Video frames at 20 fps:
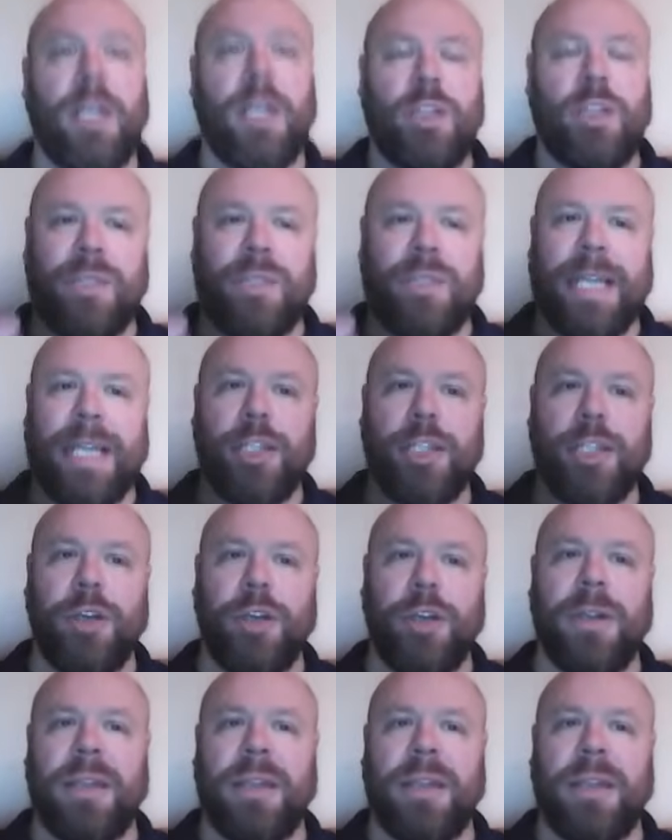So stay
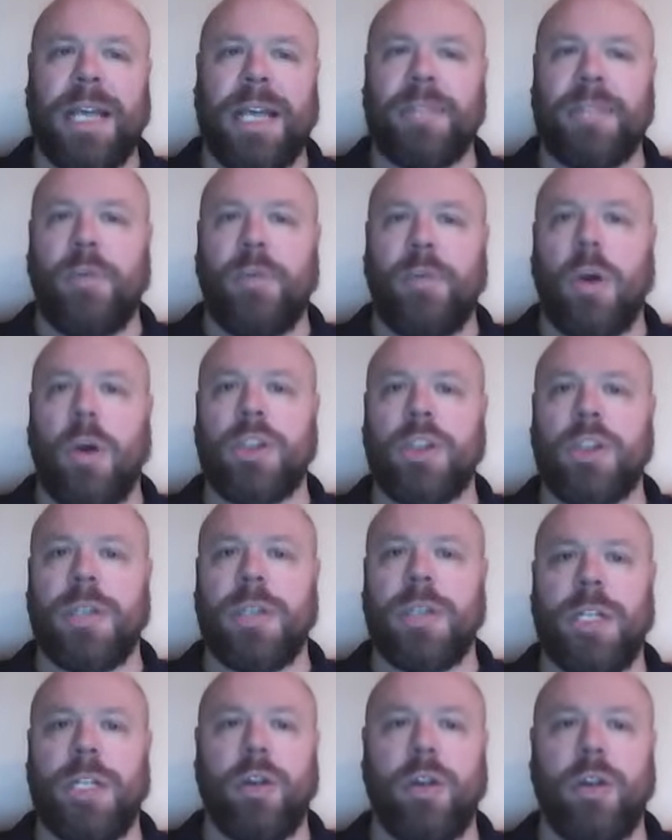tuned. Thanks for watching.
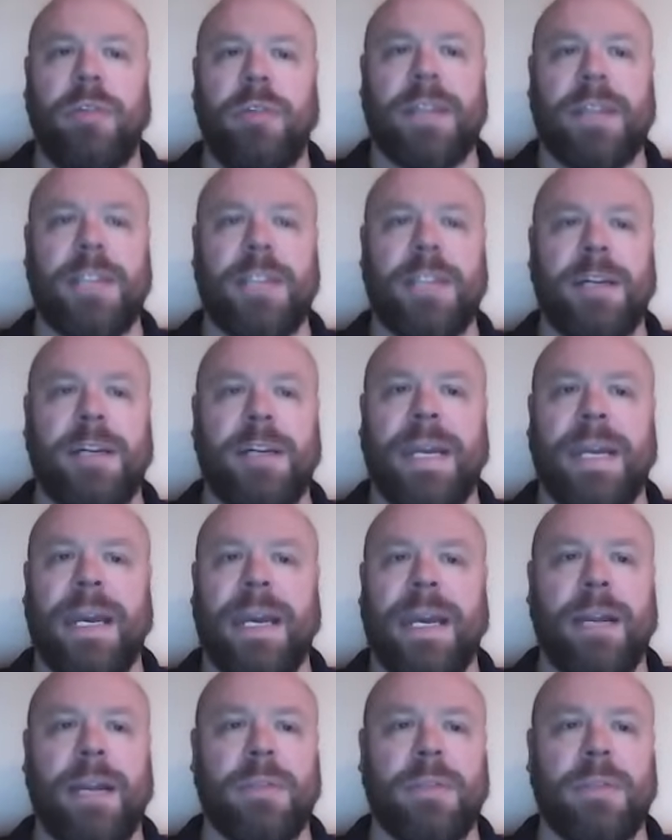Enjoy the rest of your day,
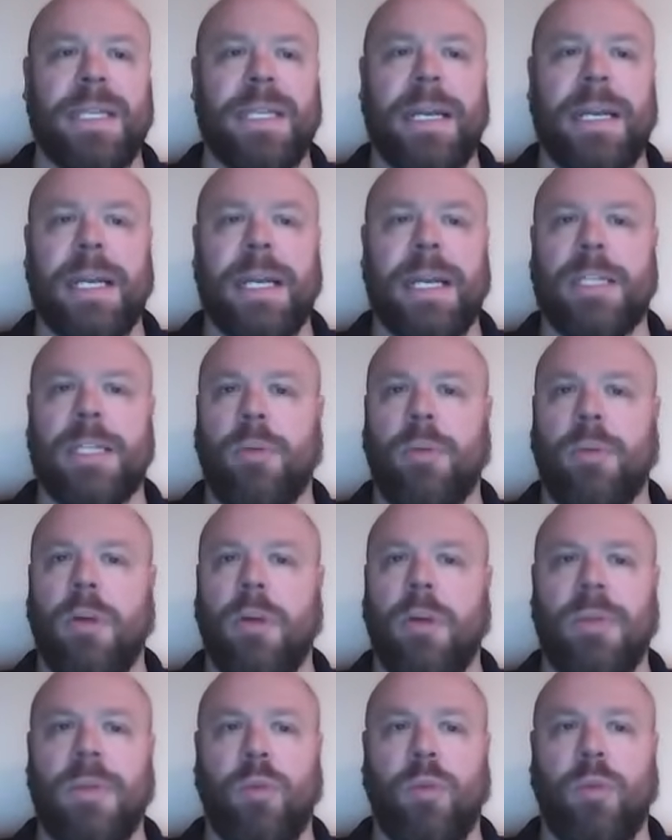and I'll see you again tomorrow
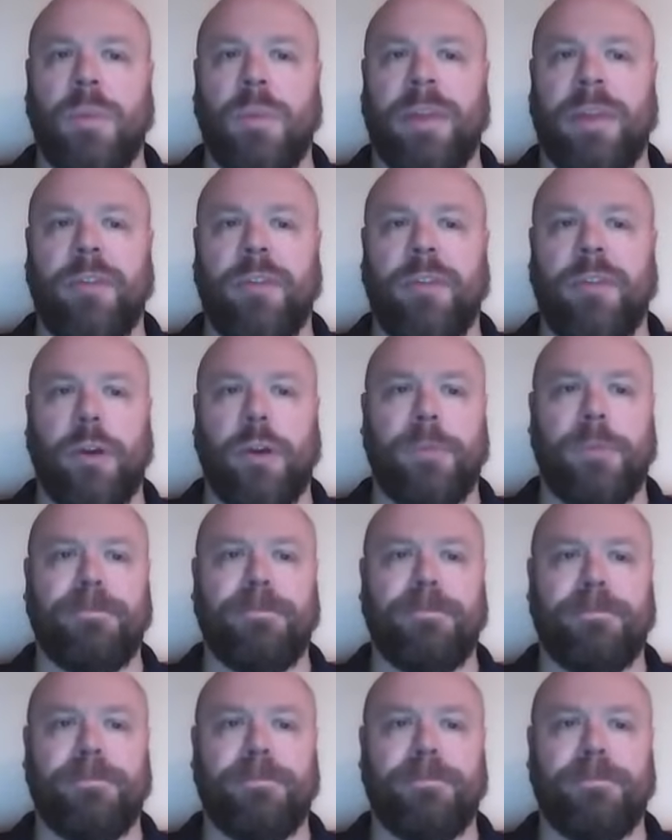with more. Bye for now.